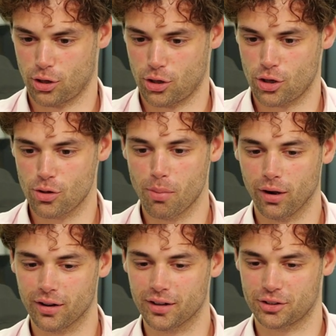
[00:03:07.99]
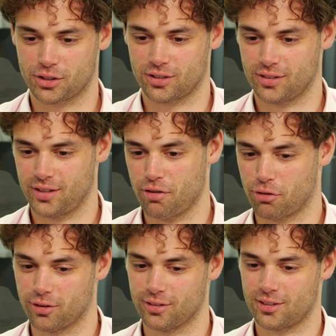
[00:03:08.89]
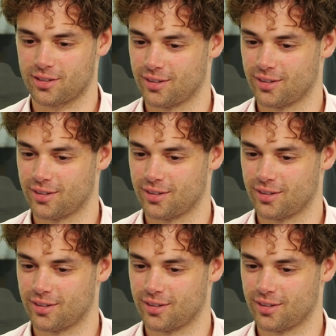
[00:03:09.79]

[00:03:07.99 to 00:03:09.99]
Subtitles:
humongous difference?